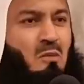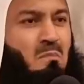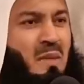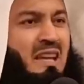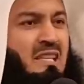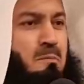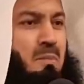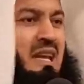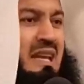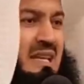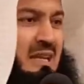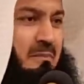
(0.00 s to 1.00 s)
the ummah is
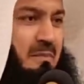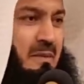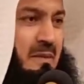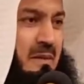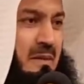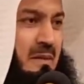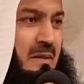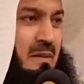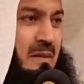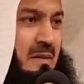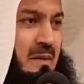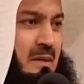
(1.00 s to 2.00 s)
bleeding.
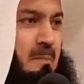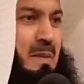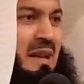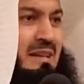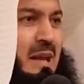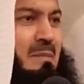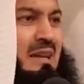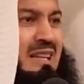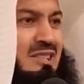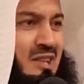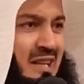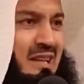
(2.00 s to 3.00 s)
The
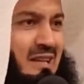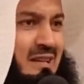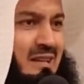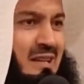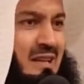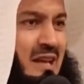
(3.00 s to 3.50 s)
pandemic is real.